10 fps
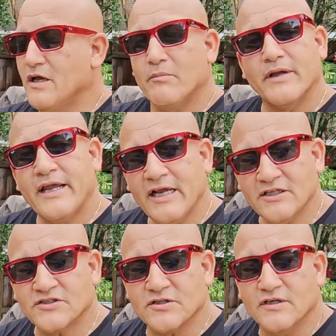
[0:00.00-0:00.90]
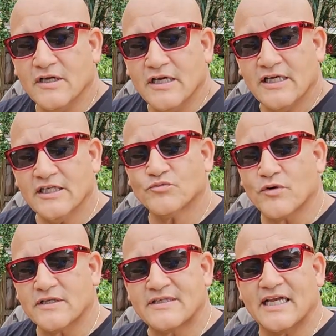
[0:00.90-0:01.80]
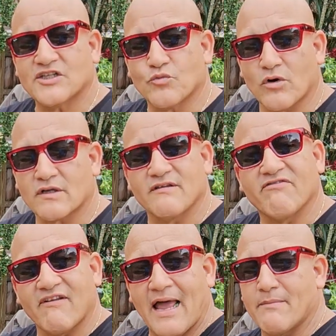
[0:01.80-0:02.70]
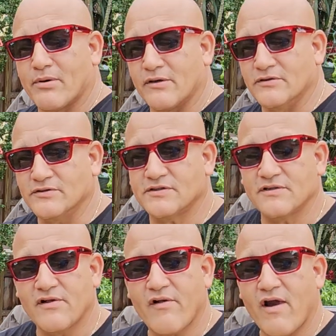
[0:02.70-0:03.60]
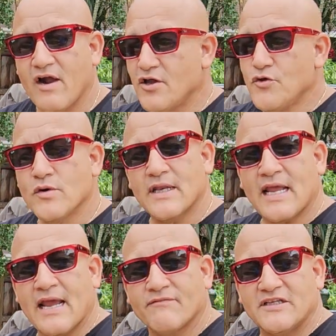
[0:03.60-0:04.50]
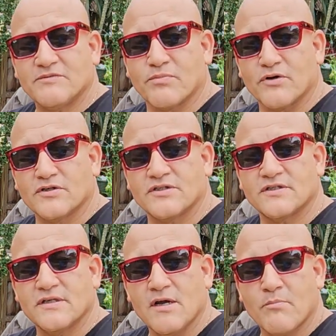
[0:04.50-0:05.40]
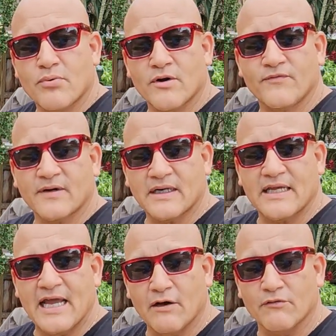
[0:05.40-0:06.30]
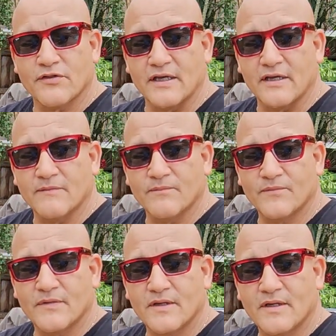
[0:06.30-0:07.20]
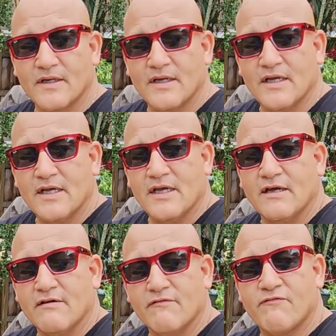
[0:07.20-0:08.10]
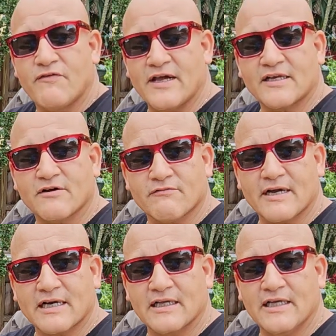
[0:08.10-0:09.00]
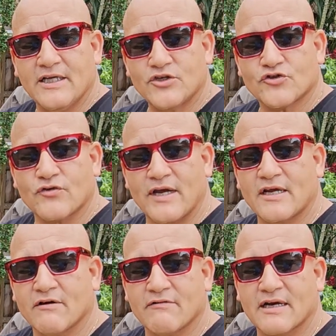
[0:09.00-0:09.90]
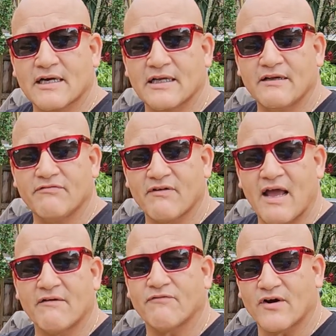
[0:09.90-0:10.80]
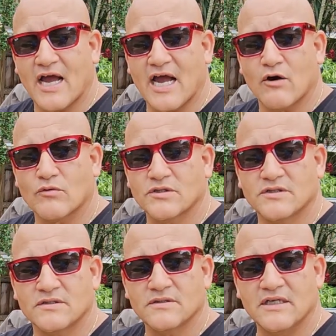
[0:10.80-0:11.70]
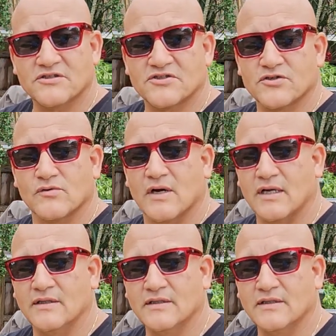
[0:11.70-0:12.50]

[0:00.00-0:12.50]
But here's where it takes work to fly birds. You can have these birds perfectly healthy, fed correctly, trained correctly, flying for hours, and so on.